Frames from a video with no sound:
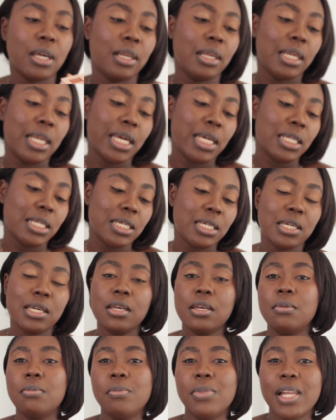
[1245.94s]
Lady
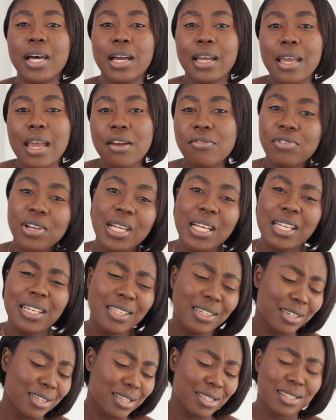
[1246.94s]
in Black. Every
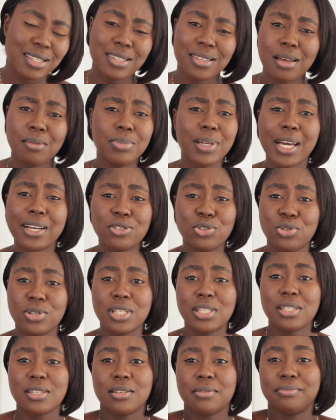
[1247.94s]
lady needs a black
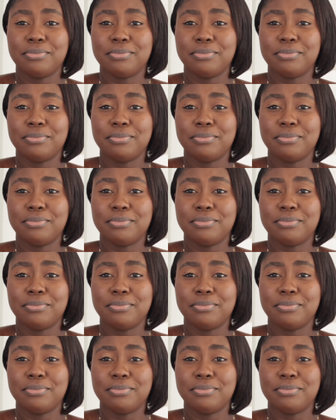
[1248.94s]
dress.